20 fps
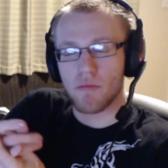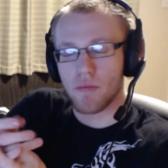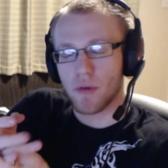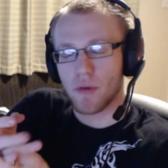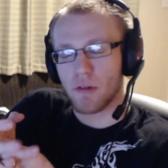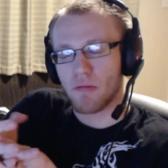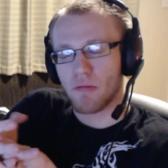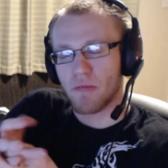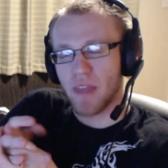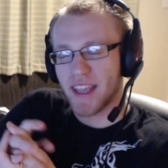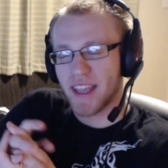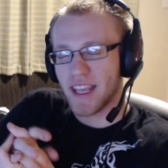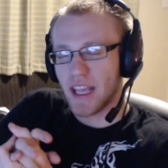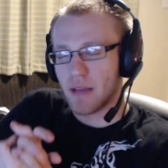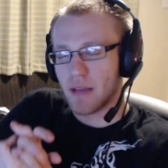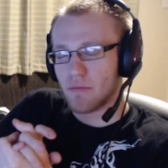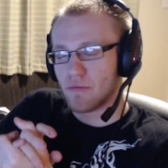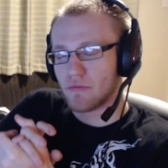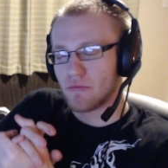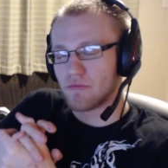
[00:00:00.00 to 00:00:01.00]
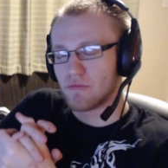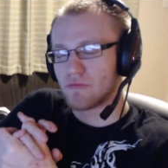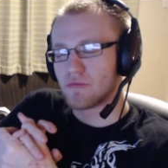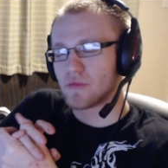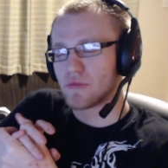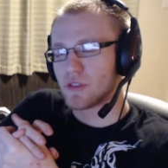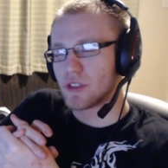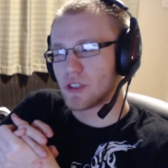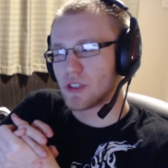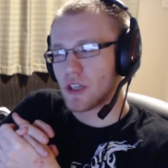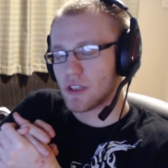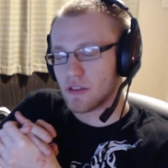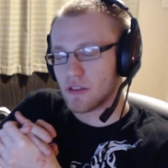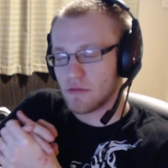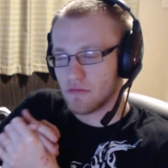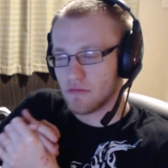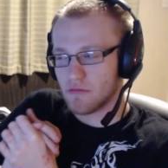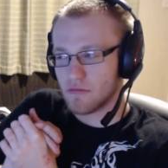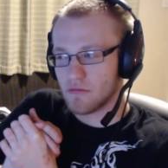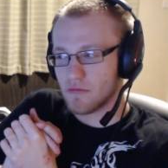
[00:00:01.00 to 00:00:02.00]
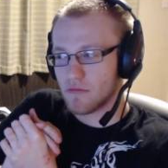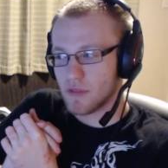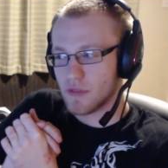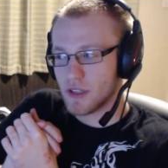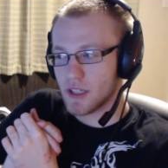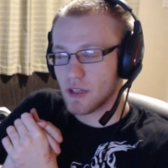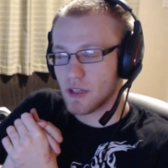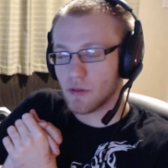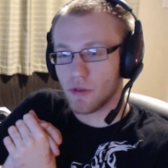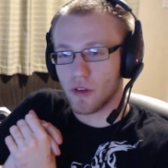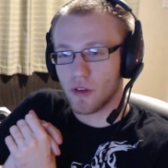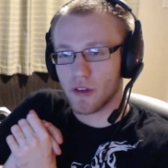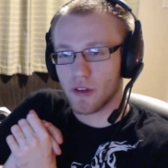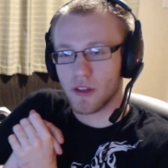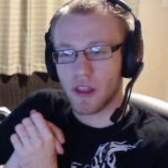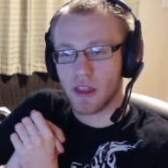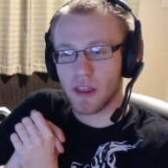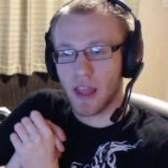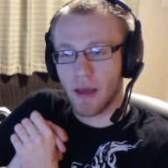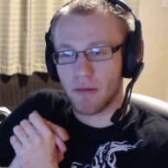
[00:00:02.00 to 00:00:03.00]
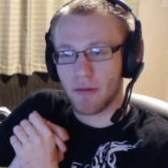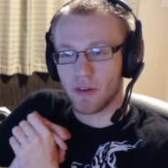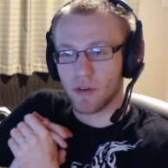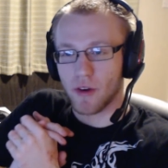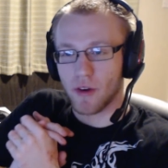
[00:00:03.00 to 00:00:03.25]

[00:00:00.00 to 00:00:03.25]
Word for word: But that game doesn't still look that